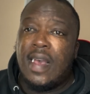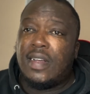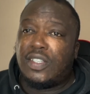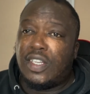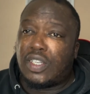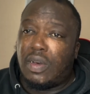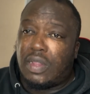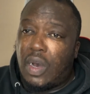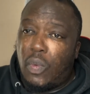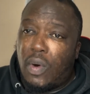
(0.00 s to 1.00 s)
So it's got
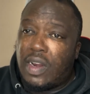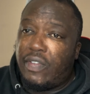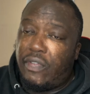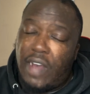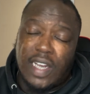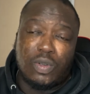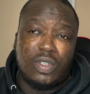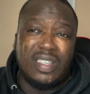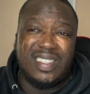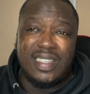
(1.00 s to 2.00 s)
that worn effect, which
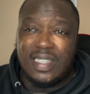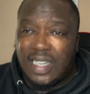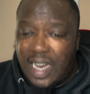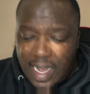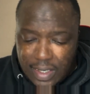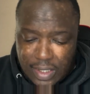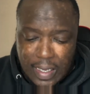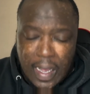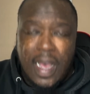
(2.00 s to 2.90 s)
is nice